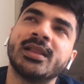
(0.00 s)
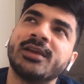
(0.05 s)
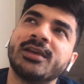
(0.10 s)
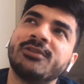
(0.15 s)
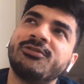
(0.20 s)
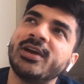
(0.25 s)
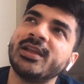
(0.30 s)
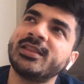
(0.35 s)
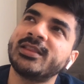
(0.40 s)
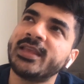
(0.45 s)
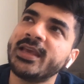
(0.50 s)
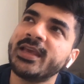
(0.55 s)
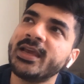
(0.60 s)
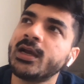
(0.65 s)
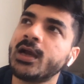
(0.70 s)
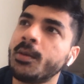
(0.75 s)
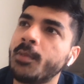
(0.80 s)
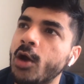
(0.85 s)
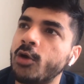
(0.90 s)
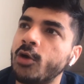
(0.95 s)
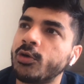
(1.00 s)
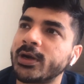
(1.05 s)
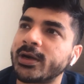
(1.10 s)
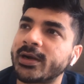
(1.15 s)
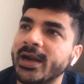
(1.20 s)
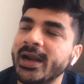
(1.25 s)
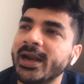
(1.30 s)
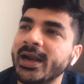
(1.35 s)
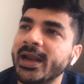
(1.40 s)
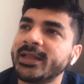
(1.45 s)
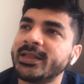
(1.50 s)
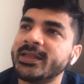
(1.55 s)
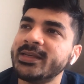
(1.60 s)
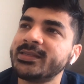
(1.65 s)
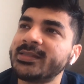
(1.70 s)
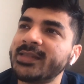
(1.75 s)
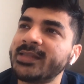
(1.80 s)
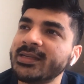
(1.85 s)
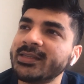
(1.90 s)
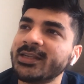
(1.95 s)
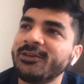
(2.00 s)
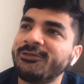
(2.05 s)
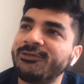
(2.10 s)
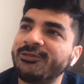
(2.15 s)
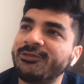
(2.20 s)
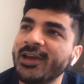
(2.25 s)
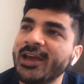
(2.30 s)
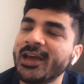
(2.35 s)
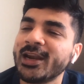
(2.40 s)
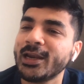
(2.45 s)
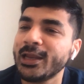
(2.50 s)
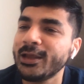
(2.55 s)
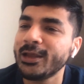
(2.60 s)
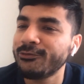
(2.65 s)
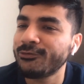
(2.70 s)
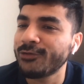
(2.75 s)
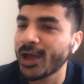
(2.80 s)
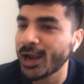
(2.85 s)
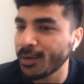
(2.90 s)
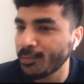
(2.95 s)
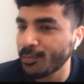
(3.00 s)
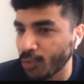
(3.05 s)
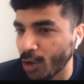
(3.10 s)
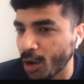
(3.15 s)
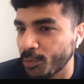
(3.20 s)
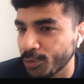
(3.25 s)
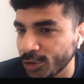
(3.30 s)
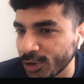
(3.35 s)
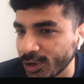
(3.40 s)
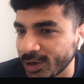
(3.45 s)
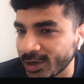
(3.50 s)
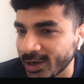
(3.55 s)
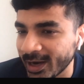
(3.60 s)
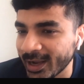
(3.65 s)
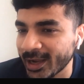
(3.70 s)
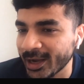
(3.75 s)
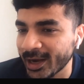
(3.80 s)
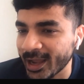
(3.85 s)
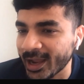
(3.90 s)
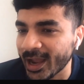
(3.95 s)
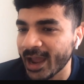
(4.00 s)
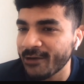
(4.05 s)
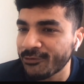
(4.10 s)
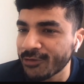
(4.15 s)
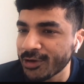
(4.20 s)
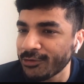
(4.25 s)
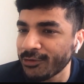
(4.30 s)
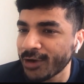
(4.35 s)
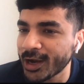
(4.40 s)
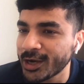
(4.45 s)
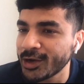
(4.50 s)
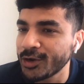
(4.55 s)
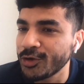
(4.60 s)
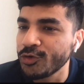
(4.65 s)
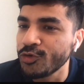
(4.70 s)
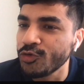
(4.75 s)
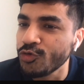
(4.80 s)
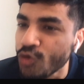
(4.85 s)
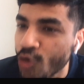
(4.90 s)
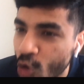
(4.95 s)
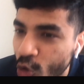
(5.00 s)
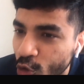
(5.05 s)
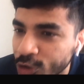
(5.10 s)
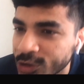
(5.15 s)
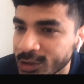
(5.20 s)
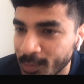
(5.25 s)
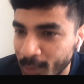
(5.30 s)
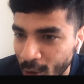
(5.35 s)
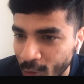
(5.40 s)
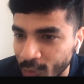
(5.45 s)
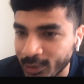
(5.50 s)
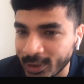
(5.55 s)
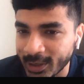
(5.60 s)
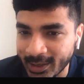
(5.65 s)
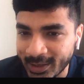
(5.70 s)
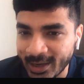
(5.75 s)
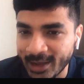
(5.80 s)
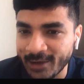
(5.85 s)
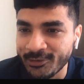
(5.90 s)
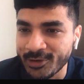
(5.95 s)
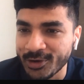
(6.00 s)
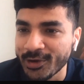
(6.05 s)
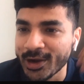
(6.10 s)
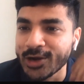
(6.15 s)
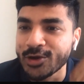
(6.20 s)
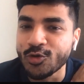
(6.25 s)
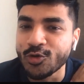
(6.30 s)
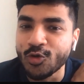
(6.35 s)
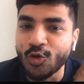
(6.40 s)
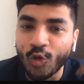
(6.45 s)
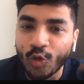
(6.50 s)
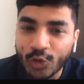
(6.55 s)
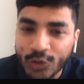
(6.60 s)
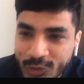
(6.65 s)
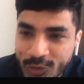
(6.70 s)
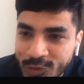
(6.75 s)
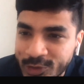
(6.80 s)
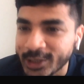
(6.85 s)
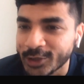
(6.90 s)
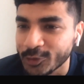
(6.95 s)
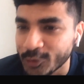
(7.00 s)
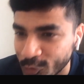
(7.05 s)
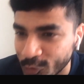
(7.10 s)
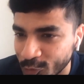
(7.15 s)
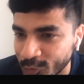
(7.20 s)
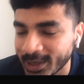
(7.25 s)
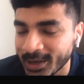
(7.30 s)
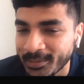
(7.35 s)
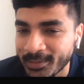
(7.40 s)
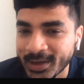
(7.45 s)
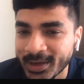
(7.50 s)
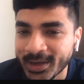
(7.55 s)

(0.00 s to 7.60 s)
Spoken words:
if I think about it, right, like, these things are fairly well popular. Like everyone knows about it. Everyone knows you need to do them.